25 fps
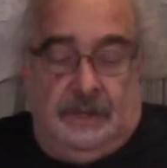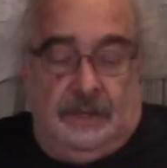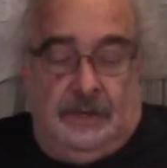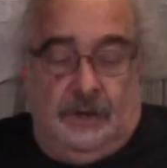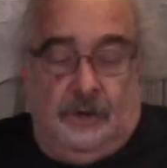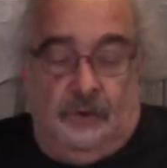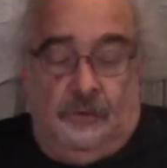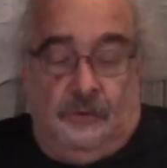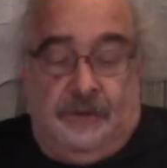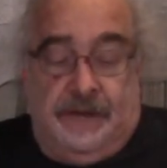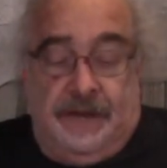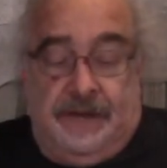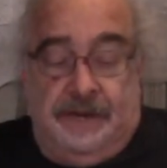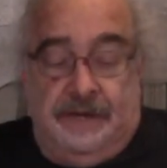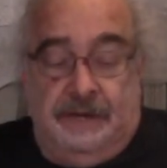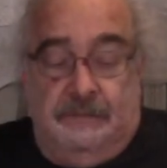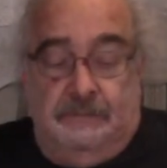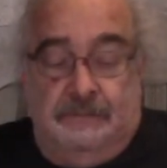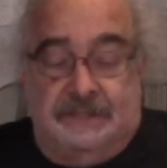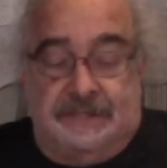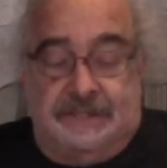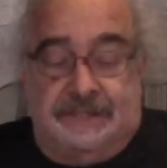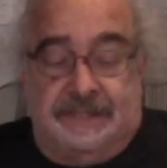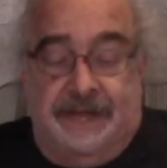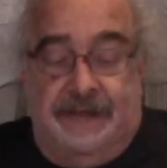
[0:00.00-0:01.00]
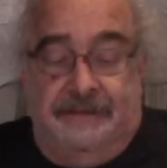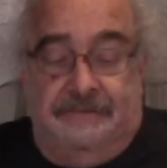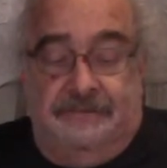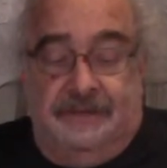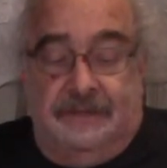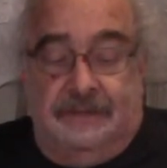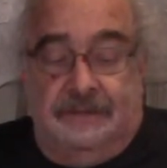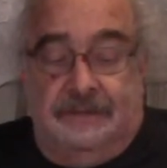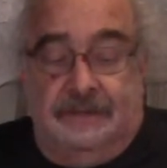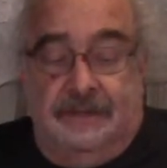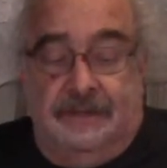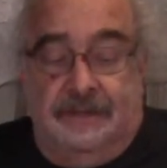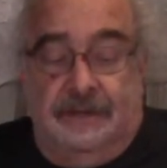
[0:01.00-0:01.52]
Okay, number
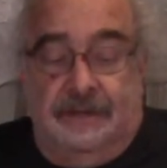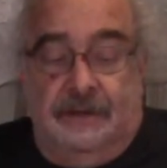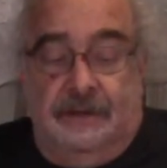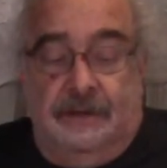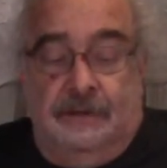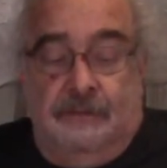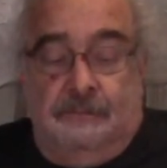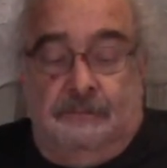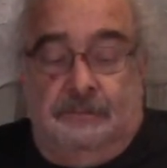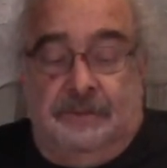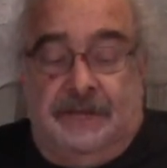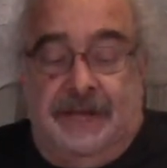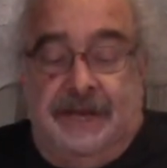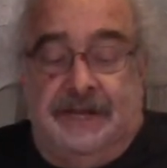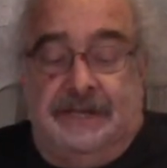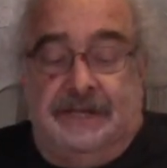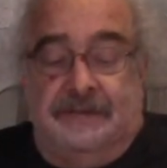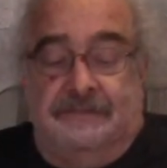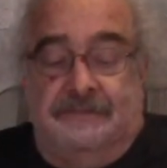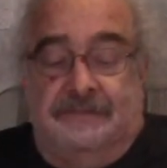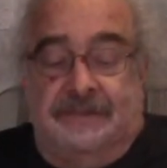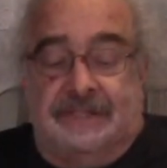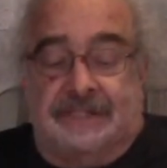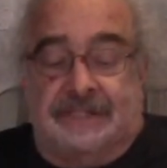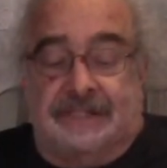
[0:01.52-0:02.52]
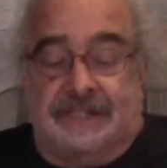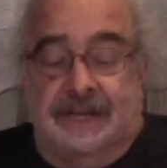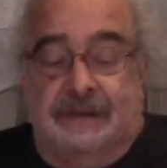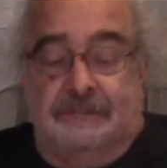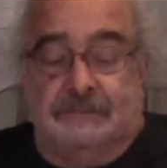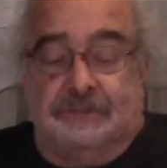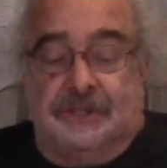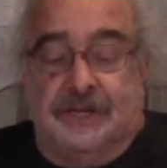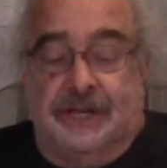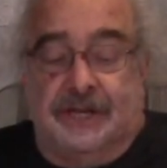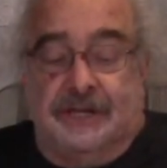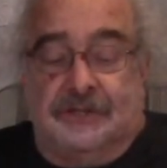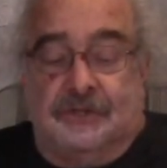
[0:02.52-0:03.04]
seven, plaintiff is
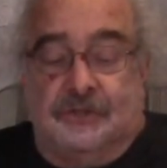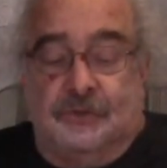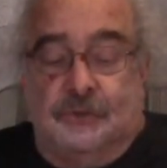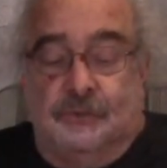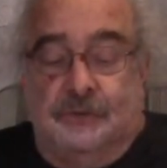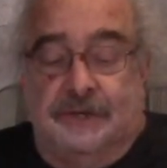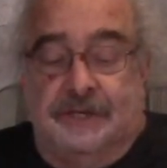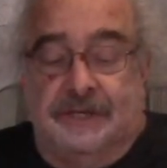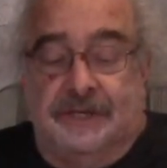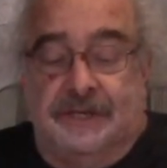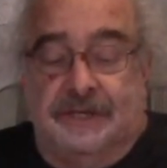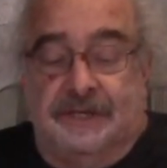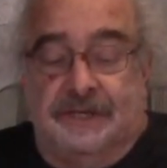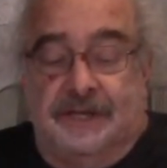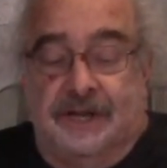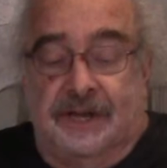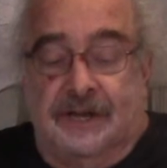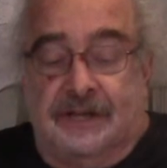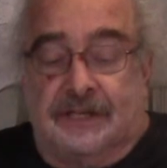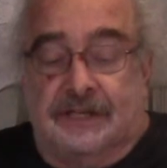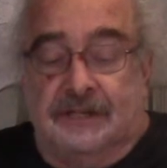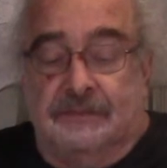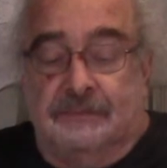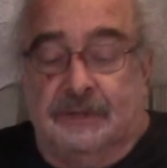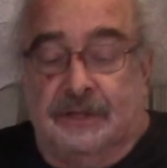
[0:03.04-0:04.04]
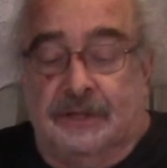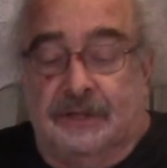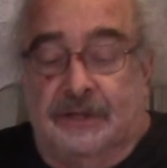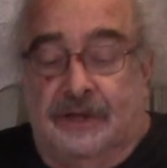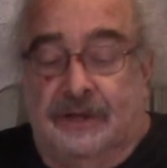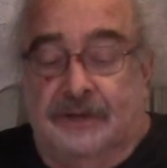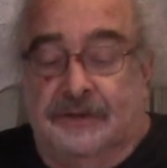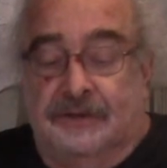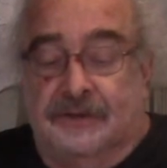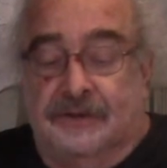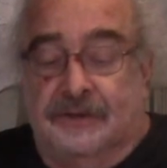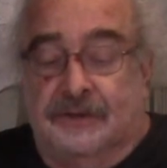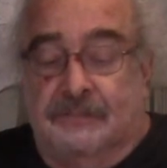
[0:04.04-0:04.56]
subject to a deductible
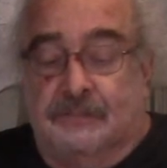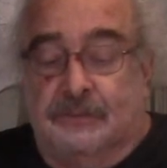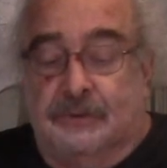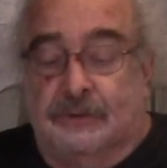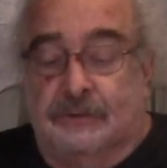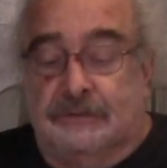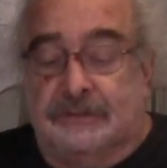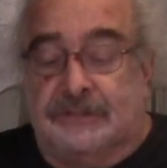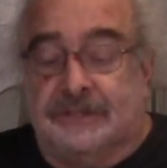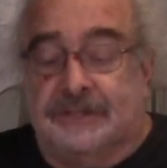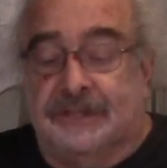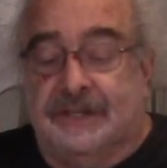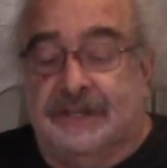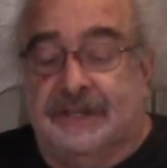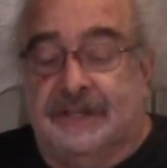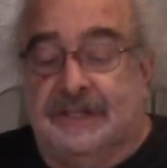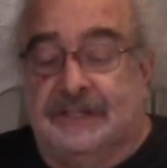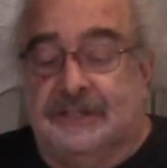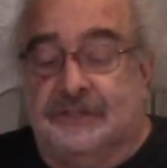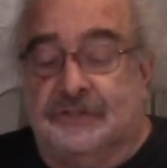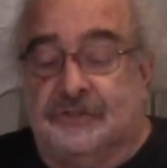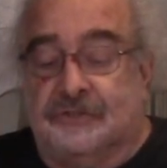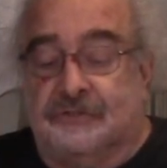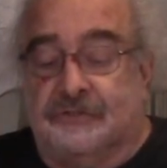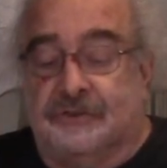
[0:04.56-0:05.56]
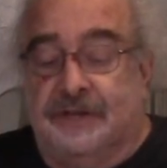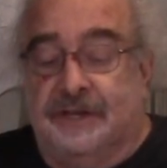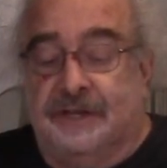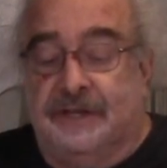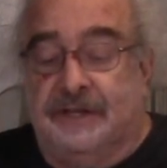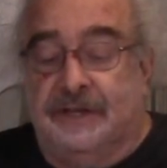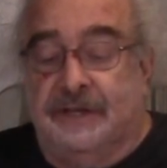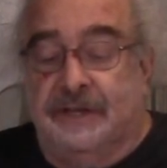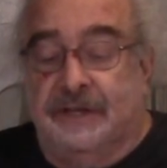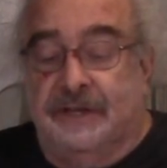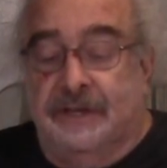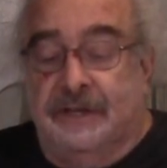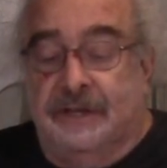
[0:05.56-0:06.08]
under the personal injury
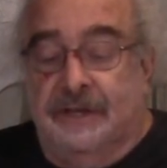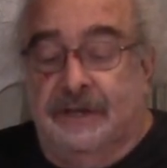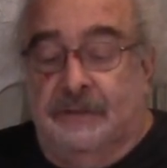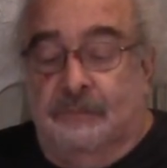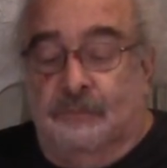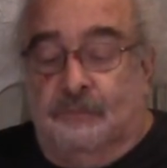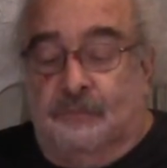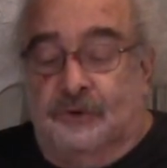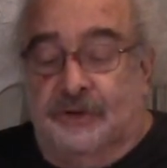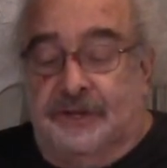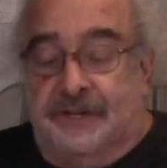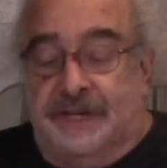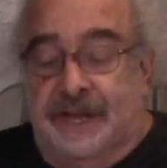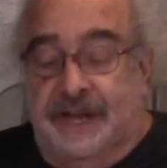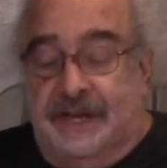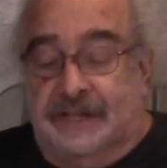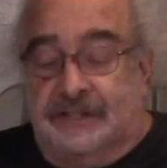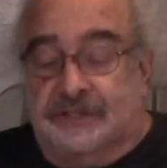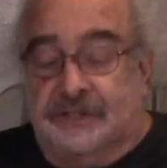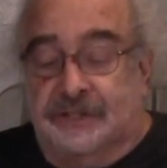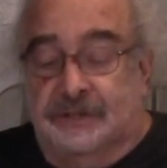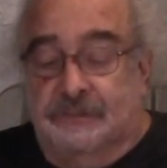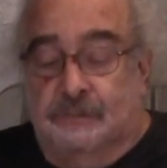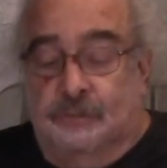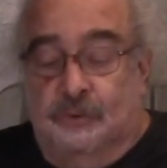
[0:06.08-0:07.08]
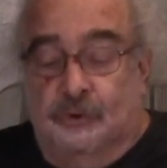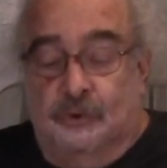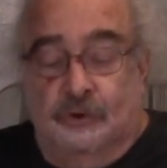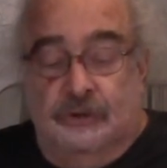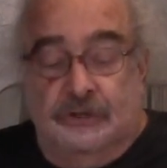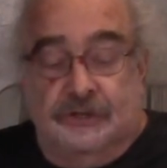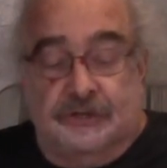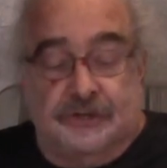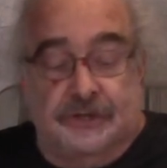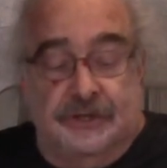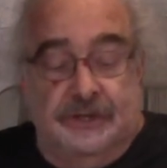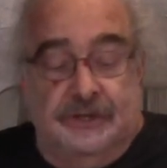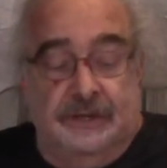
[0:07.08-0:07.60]
protection
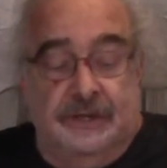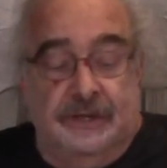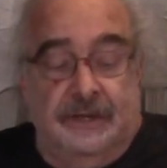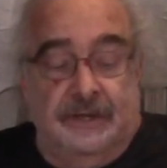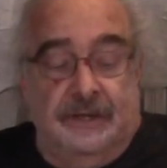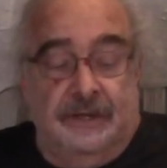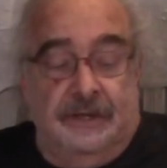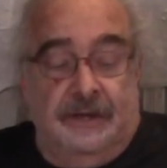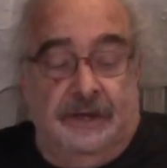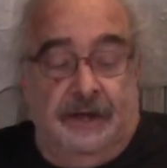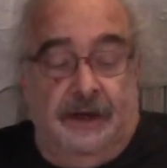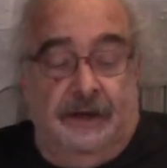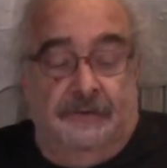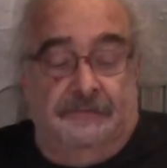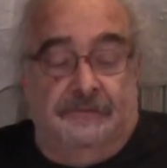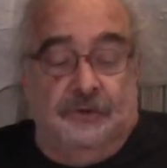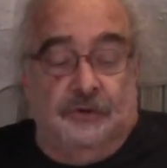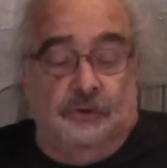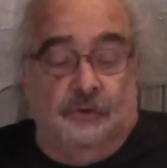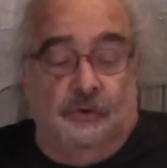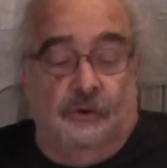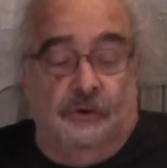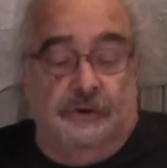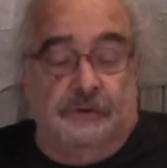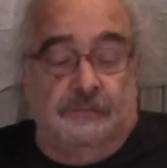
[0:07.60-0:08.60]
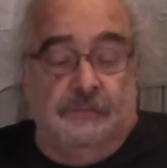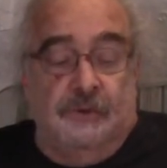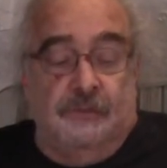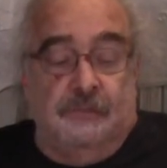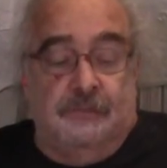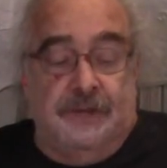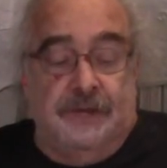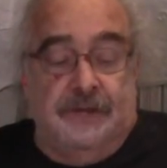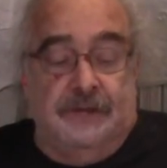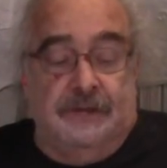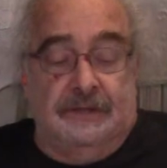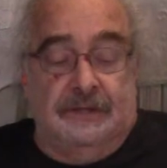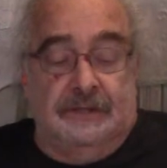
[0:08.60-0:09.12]
portion of an
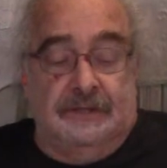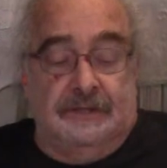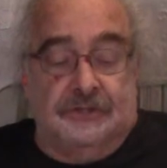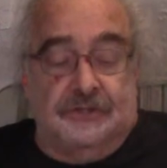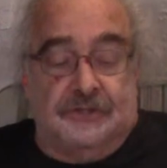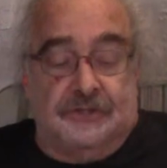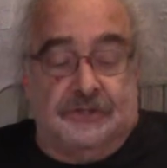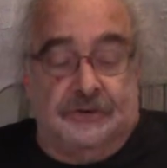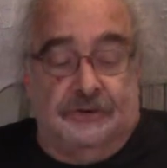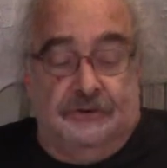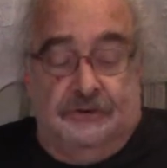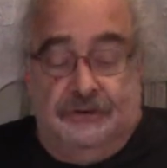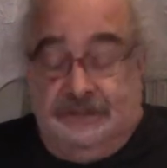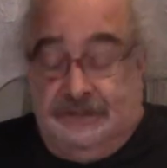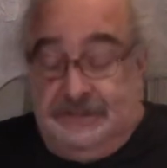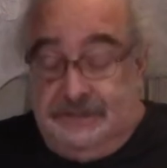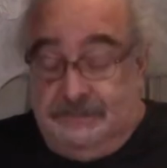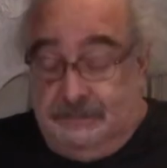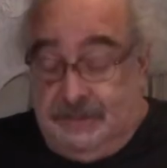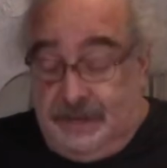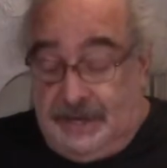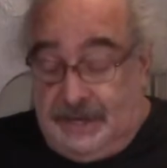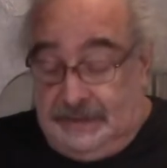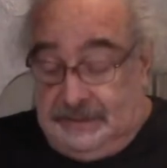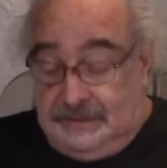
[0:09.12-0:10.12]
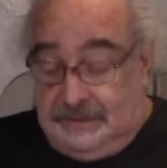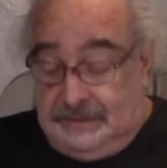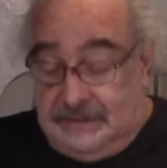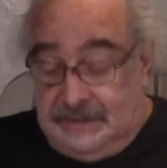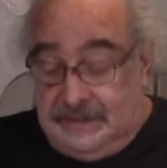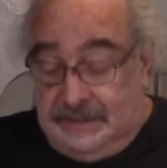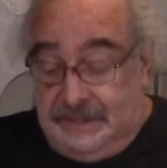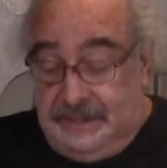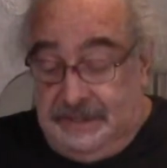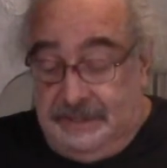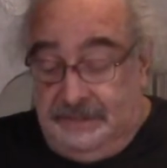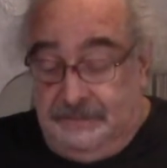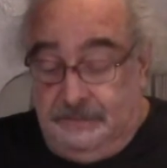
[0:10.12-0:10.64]
automobile insurance
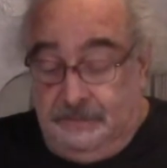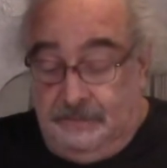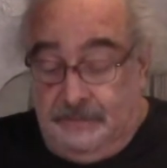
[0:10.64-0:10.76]
policy.